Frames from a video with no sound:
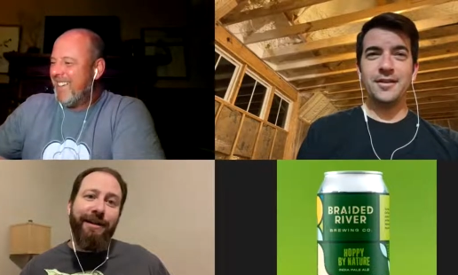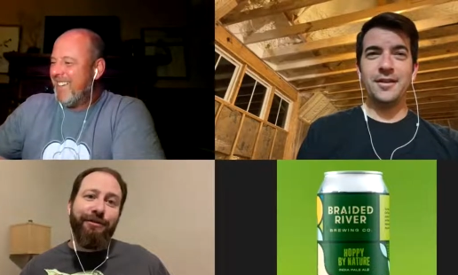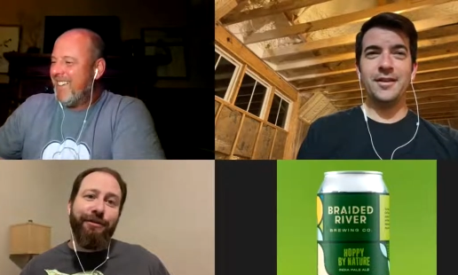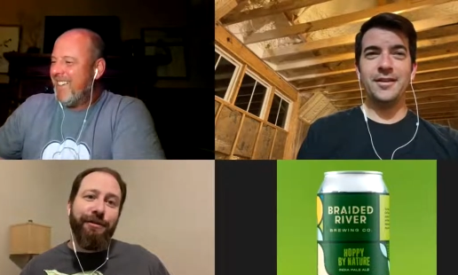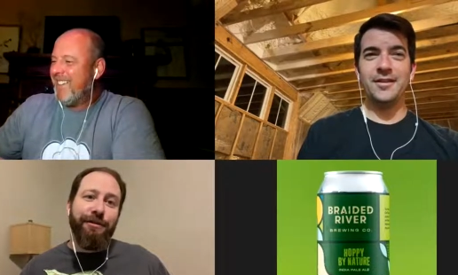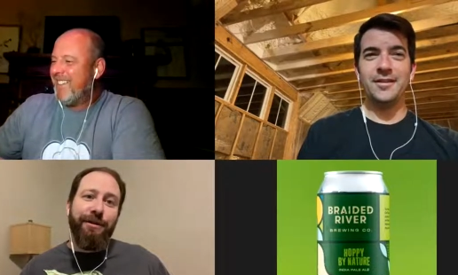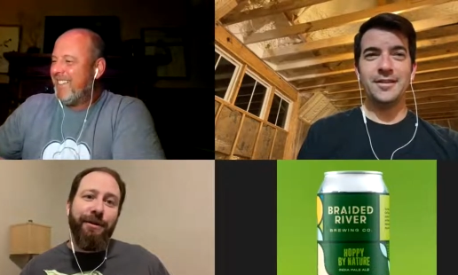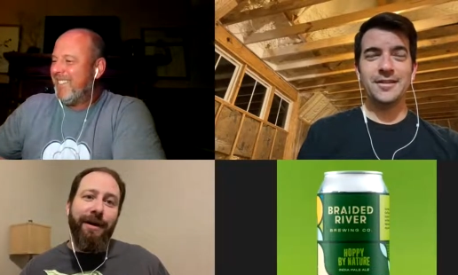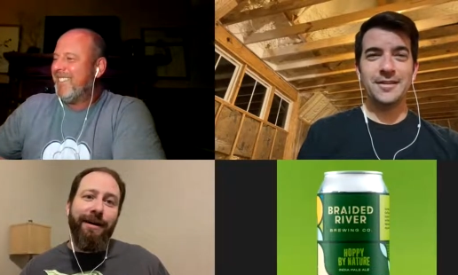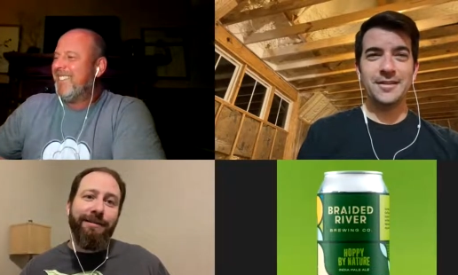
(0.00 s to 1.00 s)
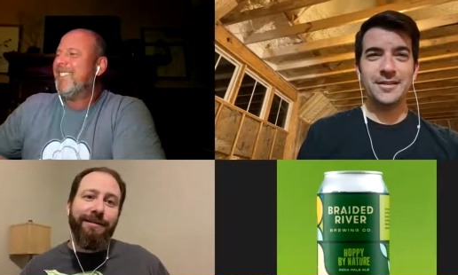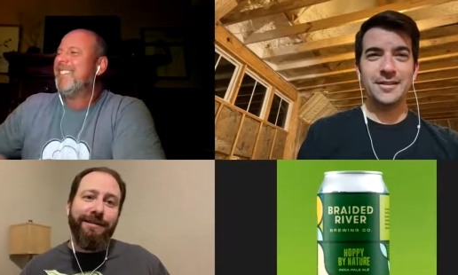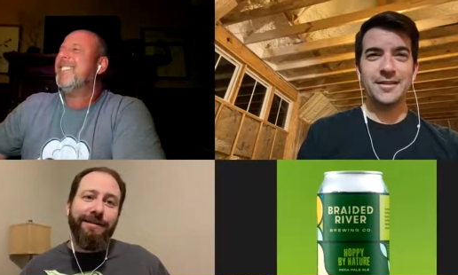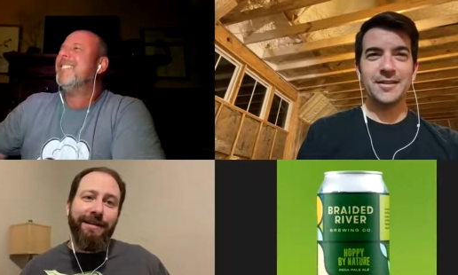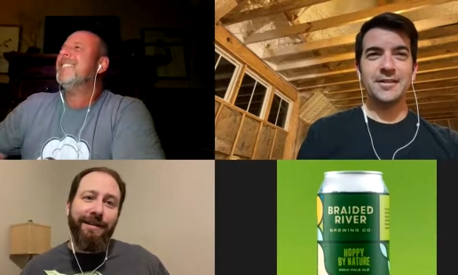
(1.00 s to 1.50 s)
Speaker 1: true to our
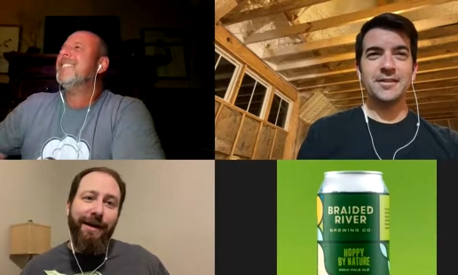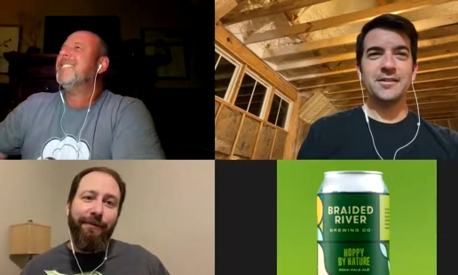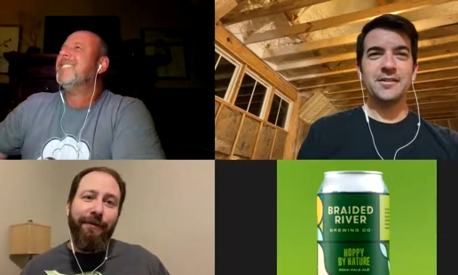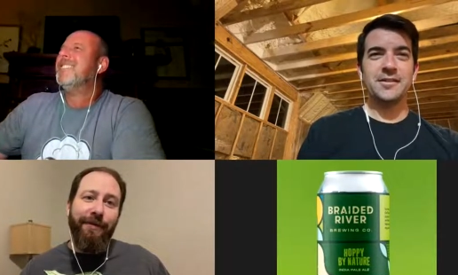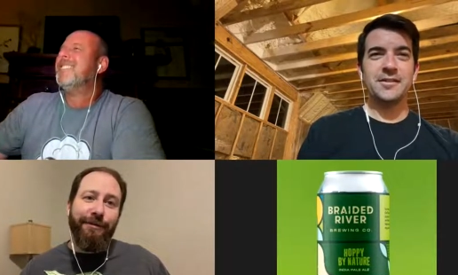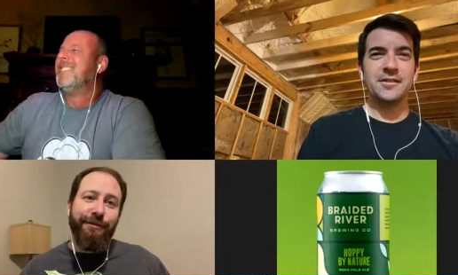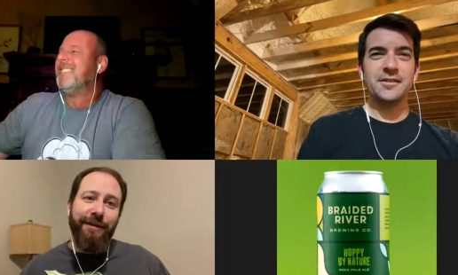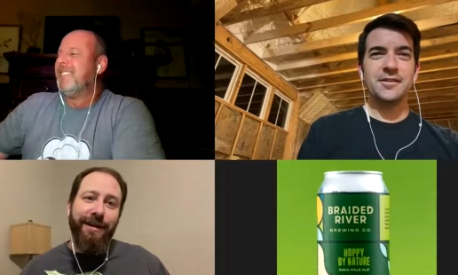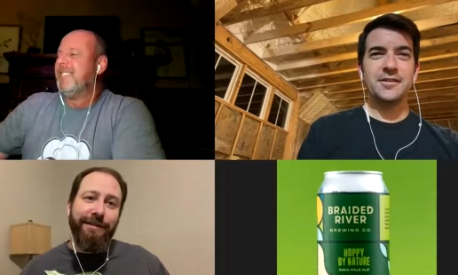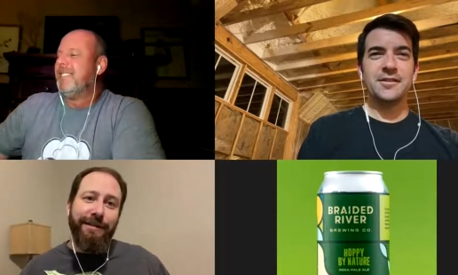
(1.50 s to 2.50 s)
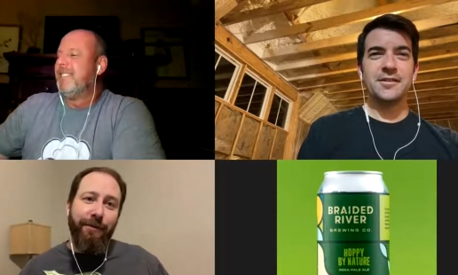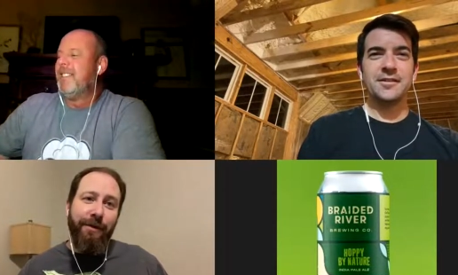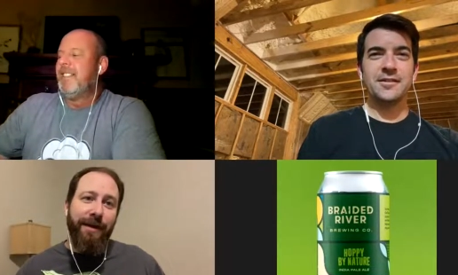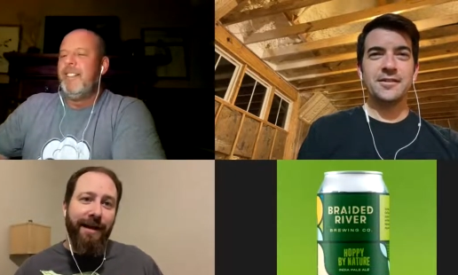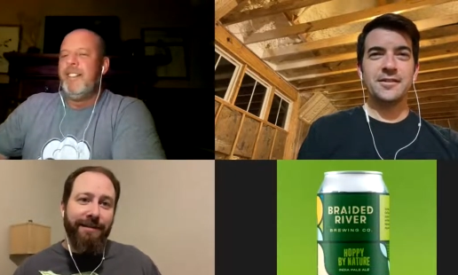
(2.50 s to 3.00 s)
uh, unprofessional and
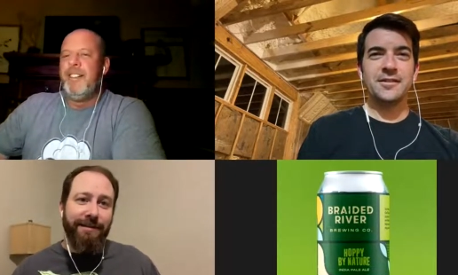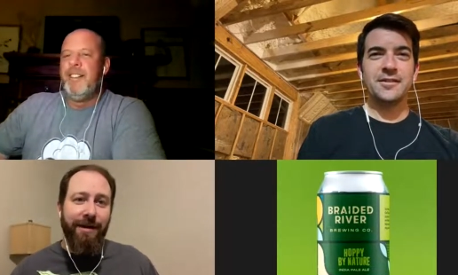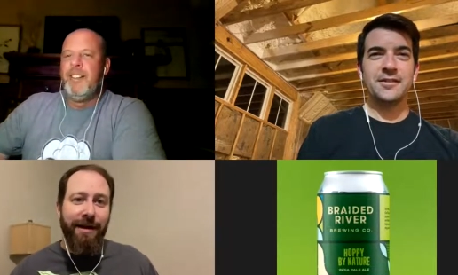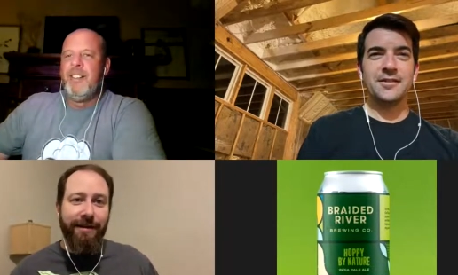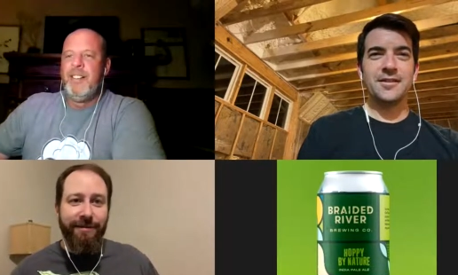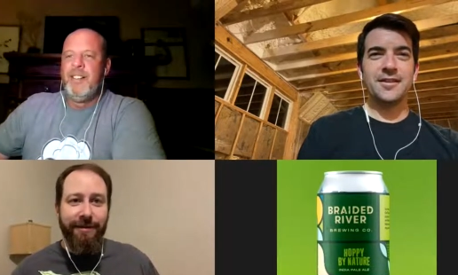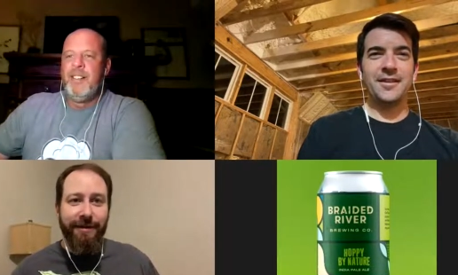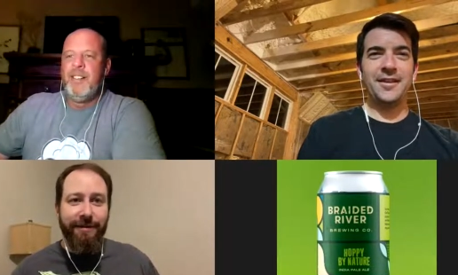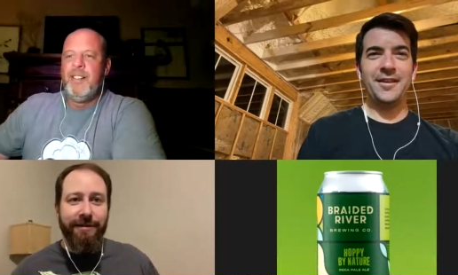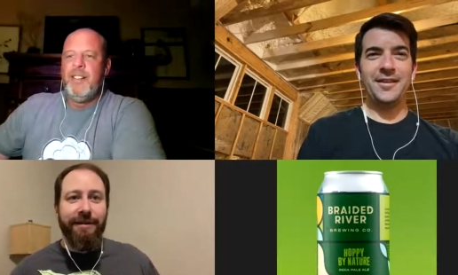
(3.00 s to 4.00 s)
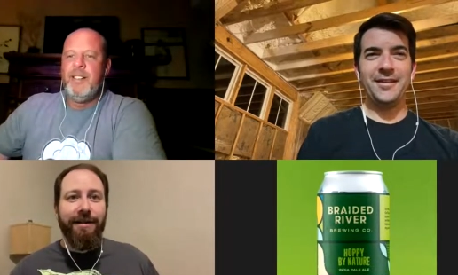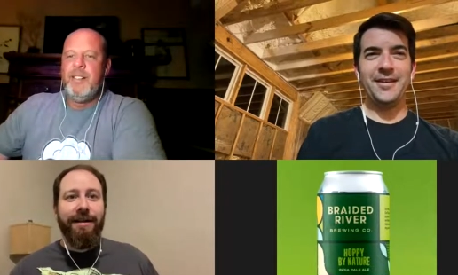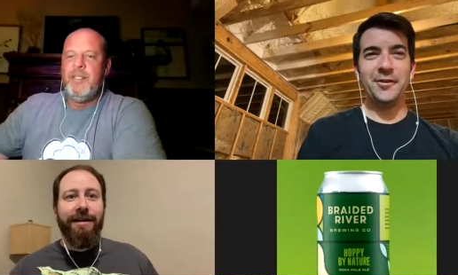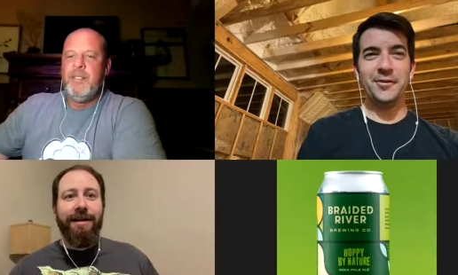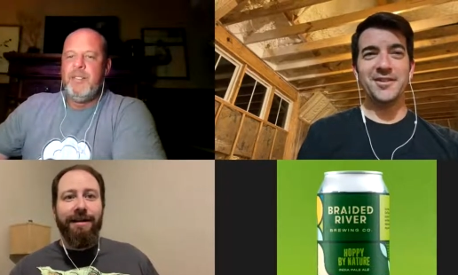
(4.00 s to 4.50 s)
somewhat biased moniker here.
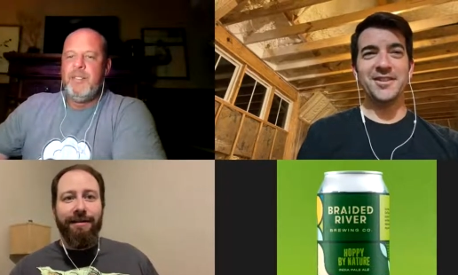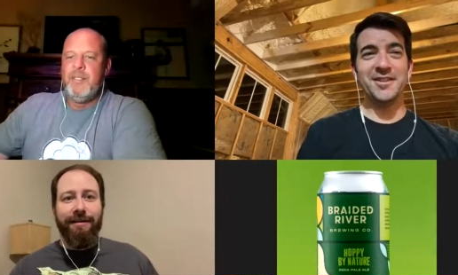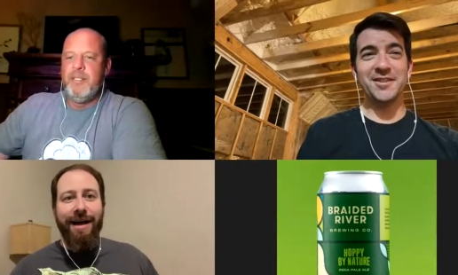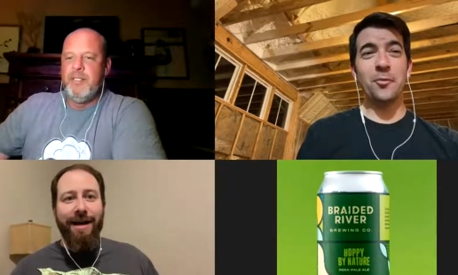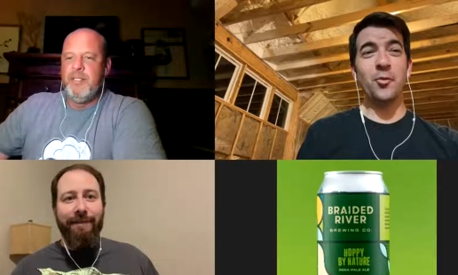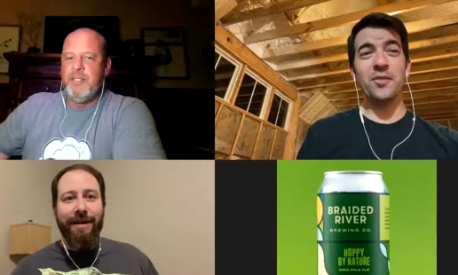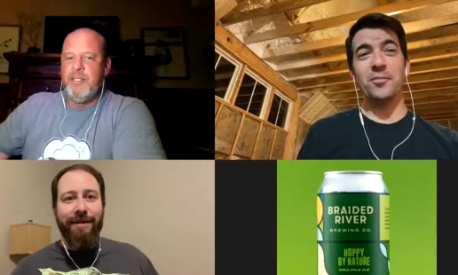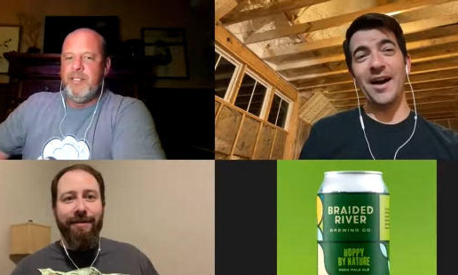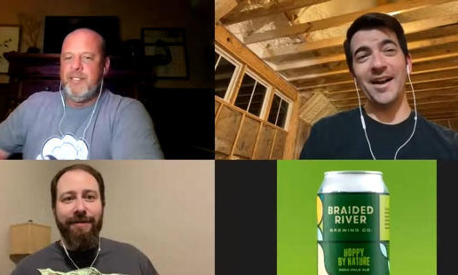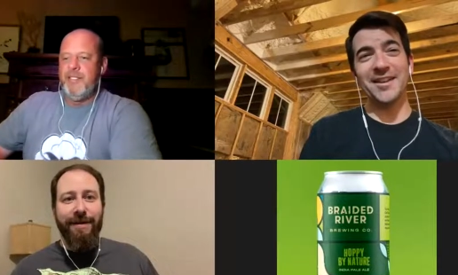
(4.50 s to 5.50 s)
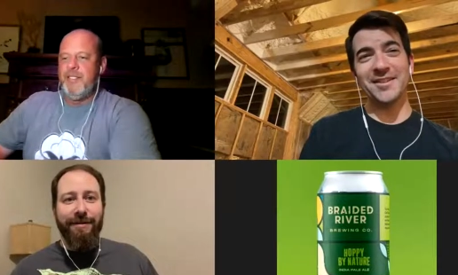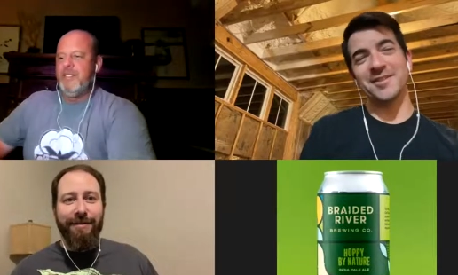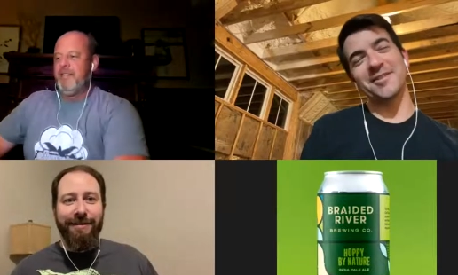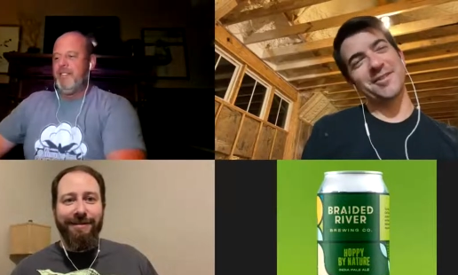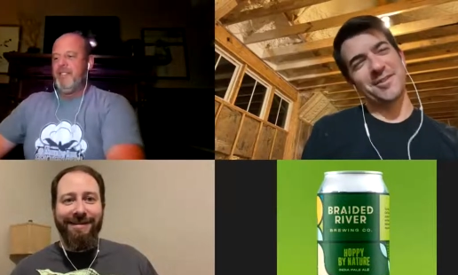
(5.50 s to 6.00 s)
Speaker 2: Here is the somewhat
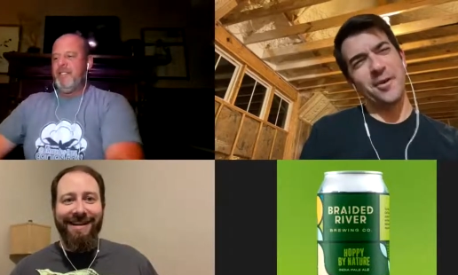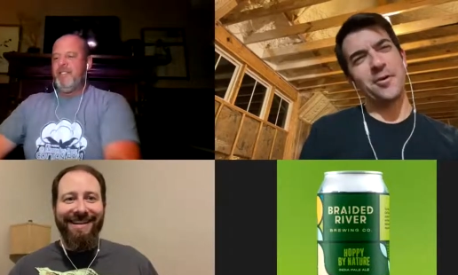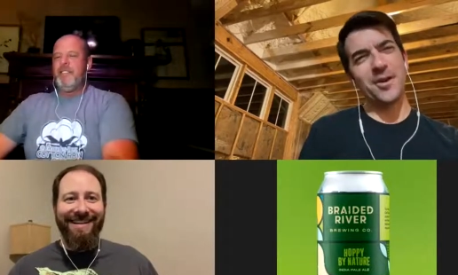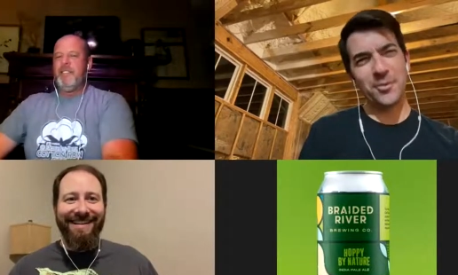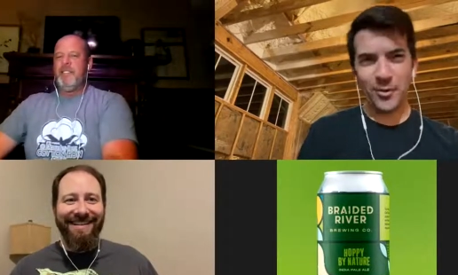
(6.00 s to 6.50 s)
biased, so it